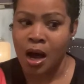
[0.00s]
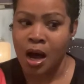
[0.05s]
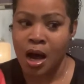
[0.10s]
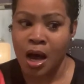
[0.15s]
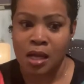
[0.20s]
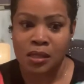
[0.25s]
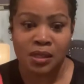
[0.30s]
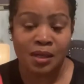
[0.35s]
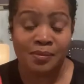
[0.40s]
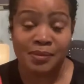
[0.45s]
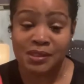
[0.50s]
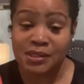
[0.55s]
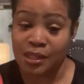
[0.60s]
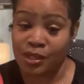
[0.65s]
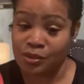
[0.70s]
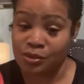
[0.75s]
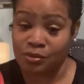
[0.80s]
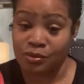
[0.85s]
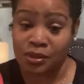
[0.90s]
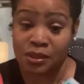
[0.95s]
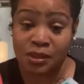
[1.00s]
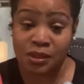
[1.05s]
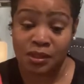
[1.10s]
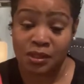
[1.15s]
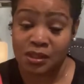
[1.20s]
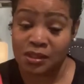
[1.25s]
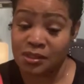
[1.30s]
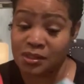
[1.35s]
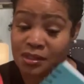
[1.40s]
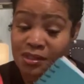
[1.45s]
And let me tell you,
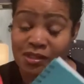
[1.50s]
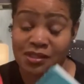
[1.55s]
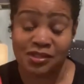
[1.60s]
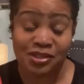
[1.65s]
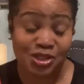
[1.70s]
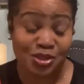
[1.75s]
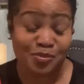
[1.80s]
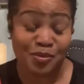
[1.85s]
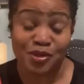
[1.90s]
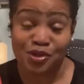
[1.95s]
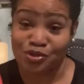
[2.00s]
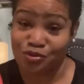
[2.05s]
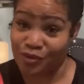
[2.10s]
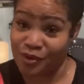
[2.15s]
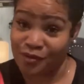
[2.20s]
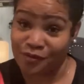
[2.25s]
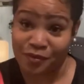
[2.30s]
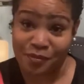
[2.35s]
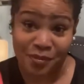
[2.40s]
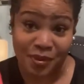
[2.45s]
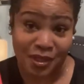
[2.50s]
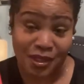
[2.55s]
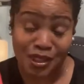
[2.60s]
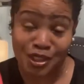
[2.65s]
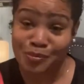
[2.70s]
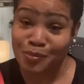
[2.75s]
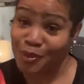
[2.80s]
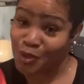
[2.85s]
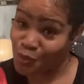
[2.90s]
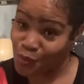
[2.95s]
it's just been a dream for me. It's
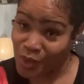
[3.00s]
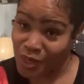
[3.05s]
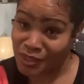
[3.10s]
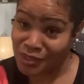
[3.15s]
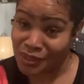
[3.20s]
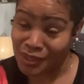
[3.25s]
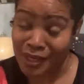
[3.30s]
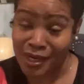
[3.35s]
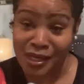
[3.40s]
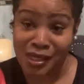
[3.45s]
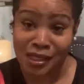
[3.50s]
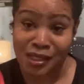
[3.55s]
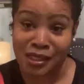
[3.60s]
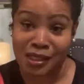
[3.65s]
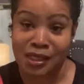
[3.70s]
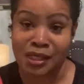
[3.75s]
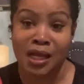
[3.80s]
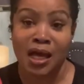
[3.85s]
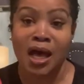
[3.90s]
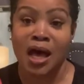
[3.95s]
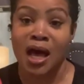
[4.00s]
been a wonder, and